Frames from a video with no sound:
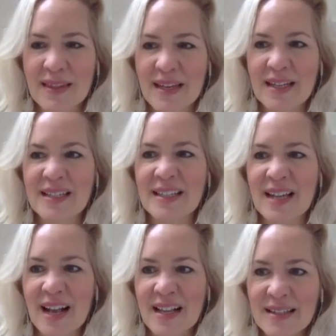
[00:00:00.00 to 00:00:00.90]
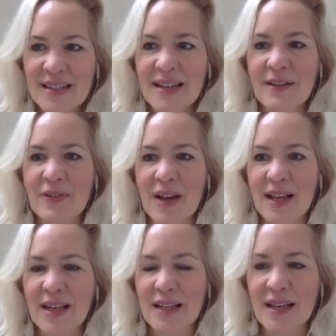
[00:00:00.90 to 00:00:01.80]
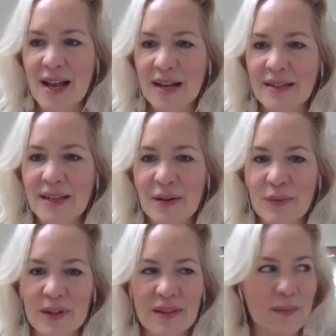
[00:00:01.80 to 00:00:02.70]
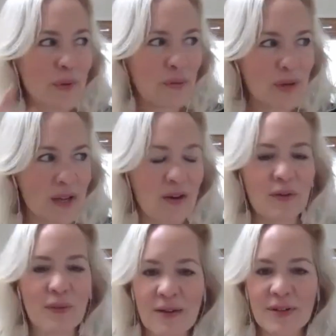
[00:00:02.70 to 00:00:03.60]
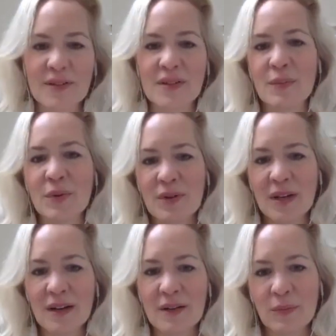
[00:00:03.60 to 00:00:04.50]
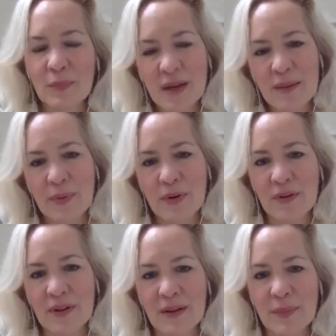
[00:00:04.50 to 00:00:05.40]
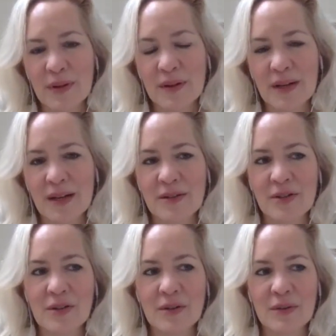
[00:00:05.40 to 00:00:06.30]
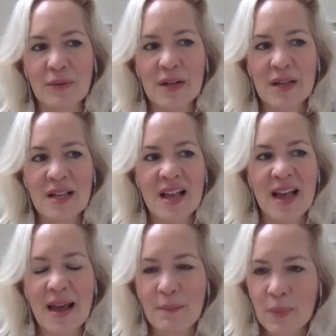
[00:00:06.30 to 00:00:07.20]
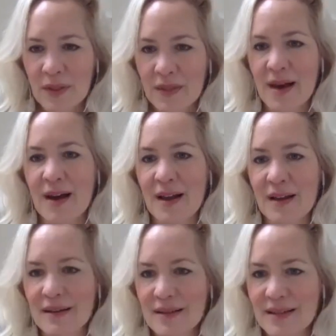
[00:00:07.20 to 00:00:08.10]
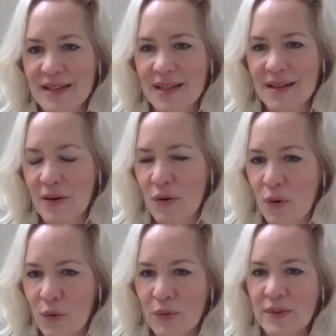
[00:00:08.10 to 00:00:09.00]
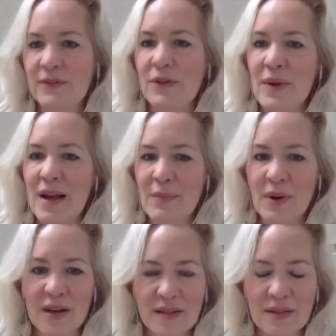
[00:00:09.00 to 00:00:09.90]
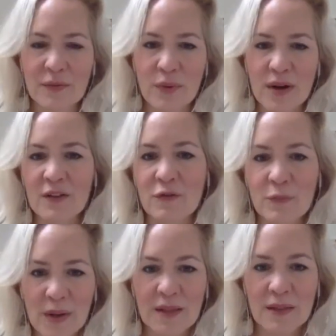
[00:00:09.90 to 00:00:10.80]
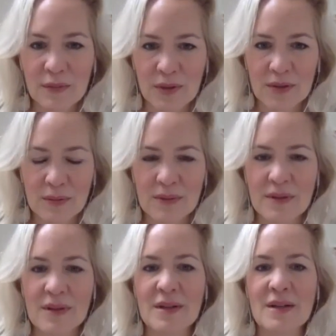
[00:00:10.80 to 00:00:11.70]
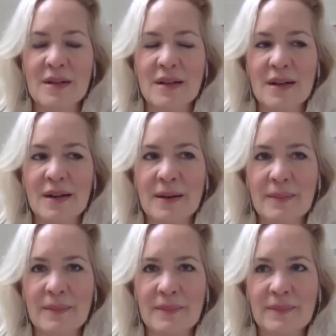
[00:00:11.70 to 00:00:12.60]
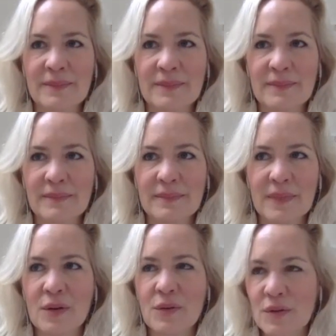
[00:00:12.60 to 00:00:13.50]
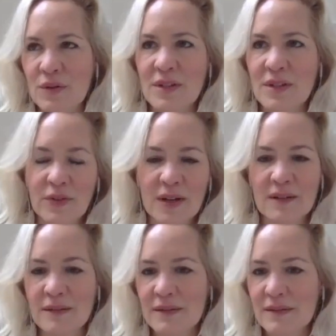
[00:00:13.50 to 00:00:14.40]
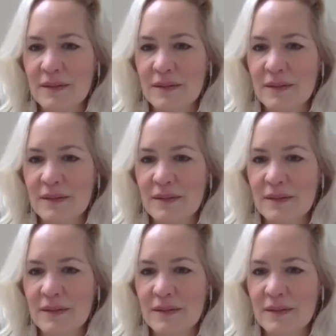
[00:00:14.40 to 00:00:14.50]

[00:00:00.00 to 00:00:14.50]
the intensity of like connecting with the beauty all around us, the beauty in other people, the ability to empathize in a whole different way because of what you've been through. Those are different